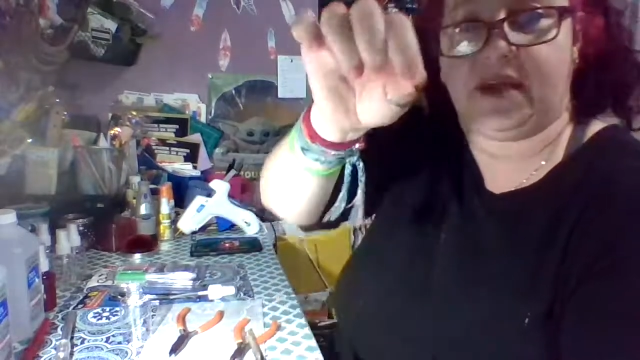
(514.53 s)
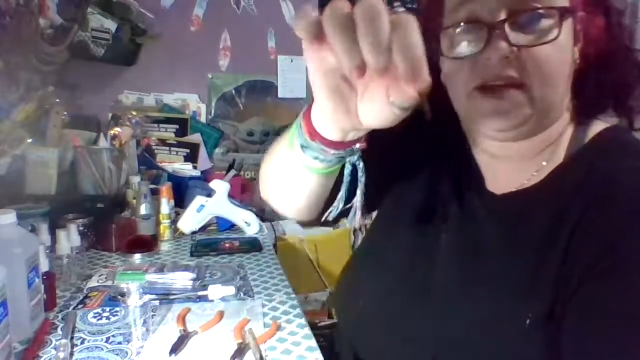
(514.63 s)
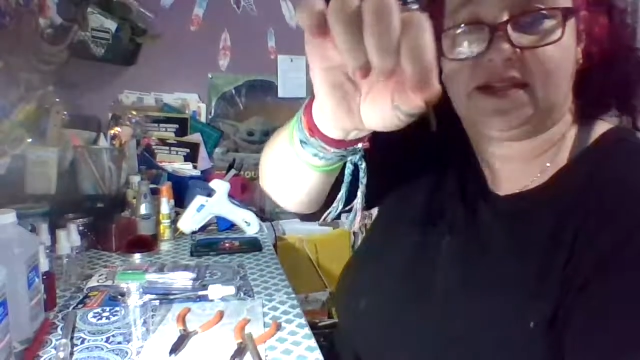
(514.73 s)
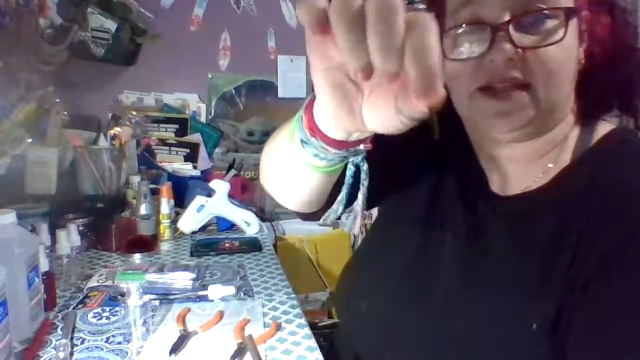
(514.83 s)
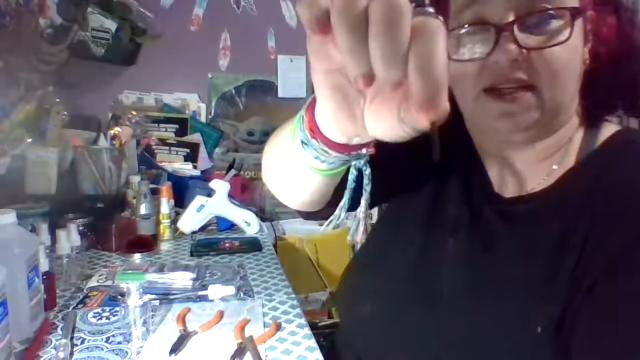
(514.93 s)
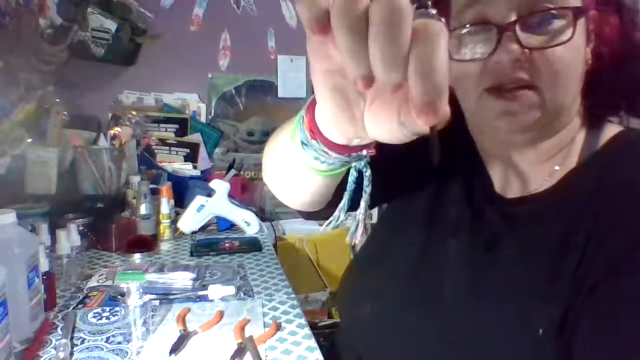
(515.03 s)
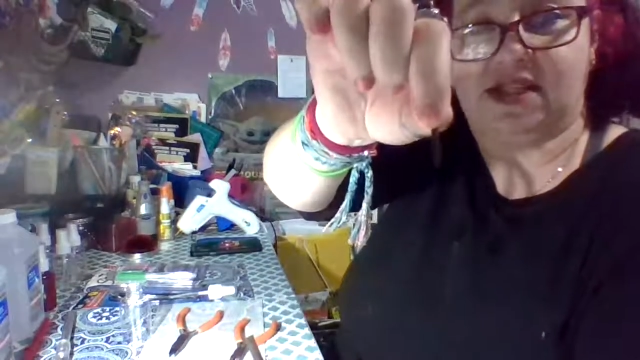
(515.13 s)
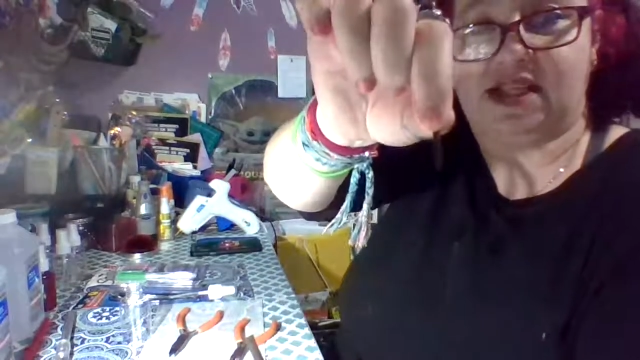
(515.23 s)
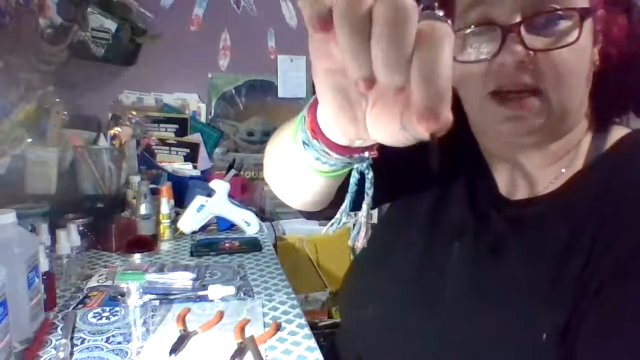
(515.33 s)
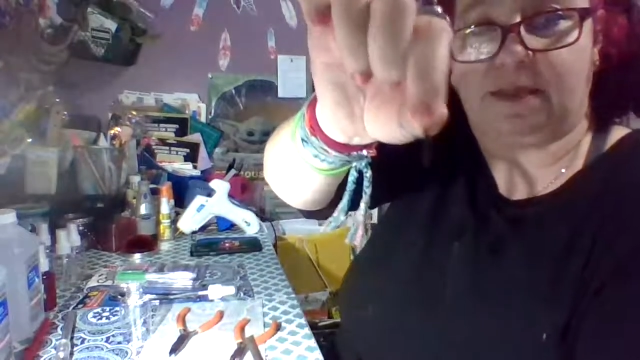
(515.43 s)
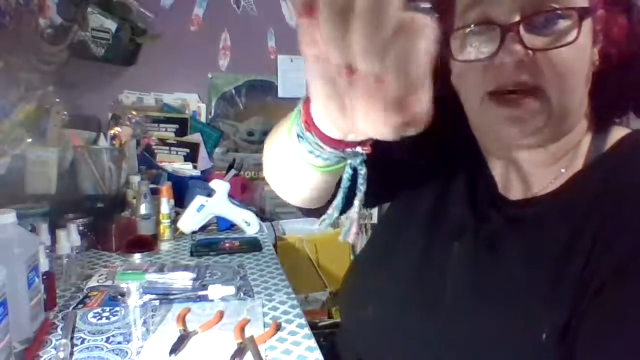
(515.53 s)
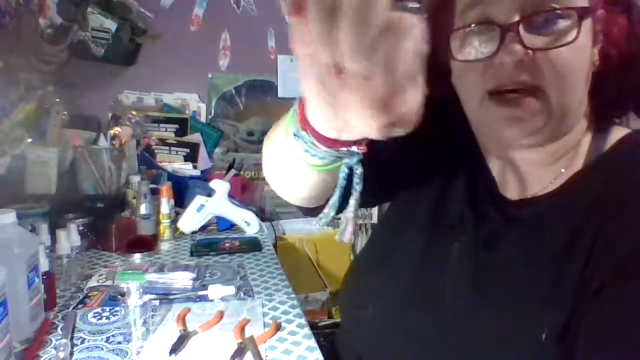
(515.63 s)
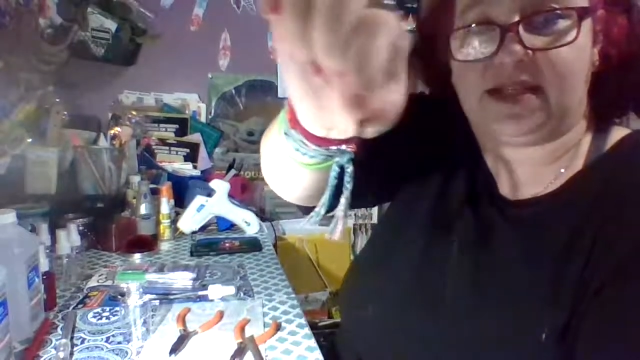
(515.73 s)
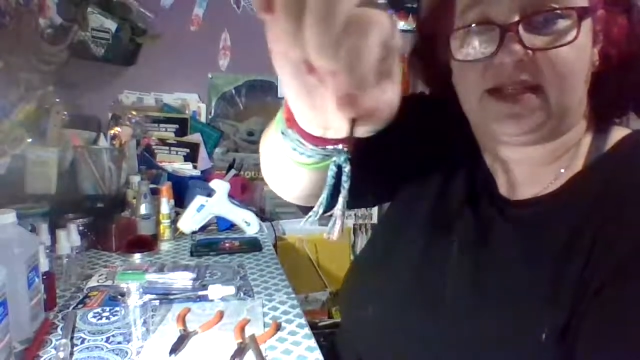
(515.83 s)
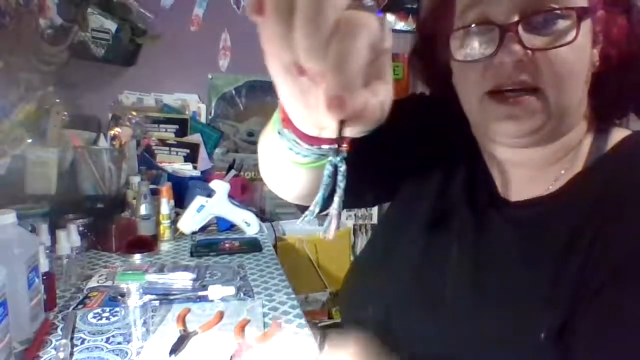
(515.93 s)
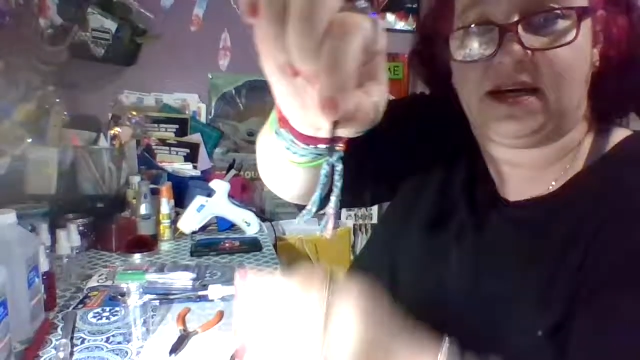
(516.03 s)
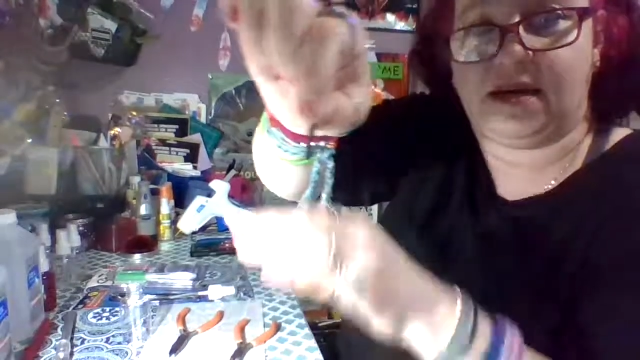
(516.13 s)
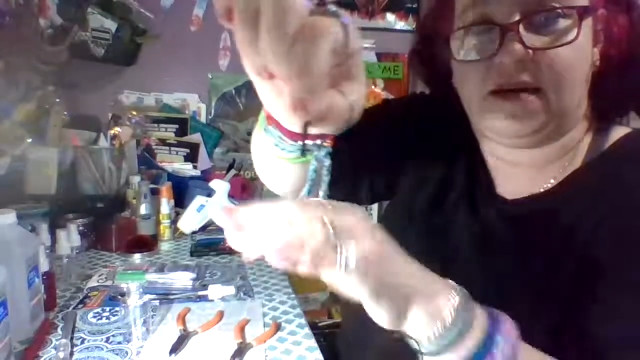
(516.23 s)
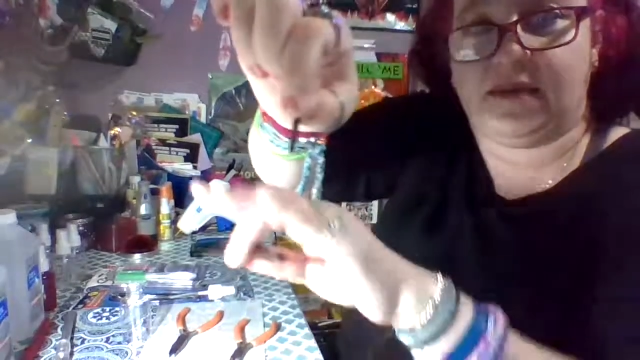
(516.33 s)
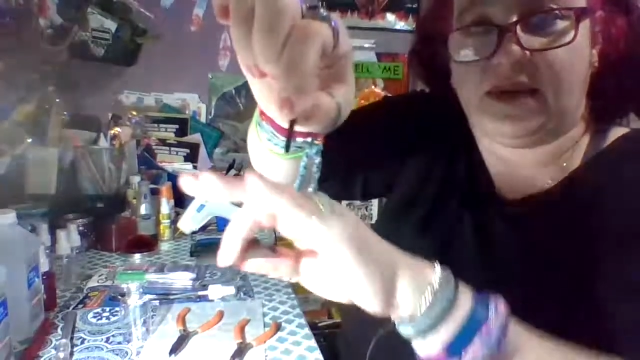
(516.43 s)
It's a little stick piece.
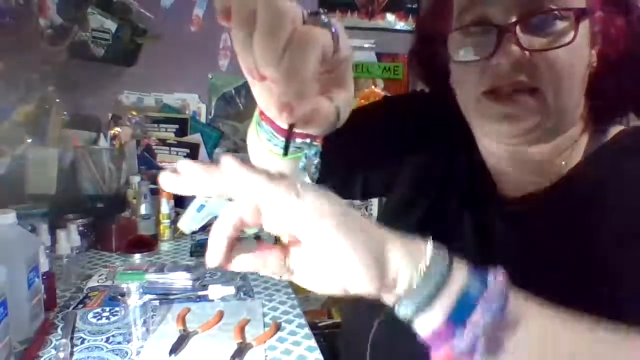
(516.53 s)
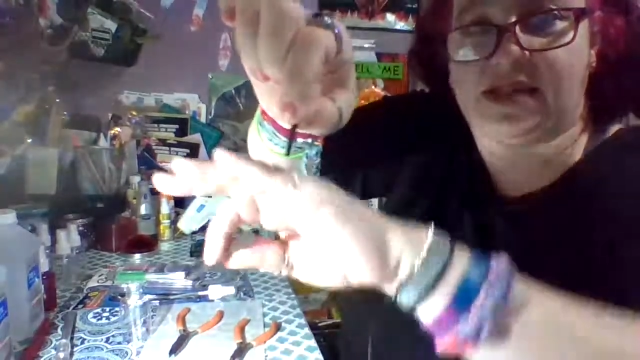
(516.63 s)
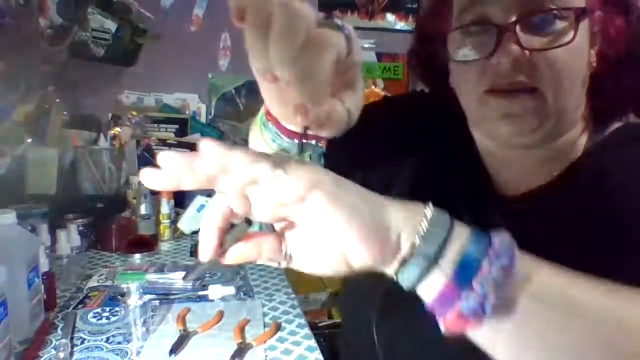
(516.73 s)
Let's see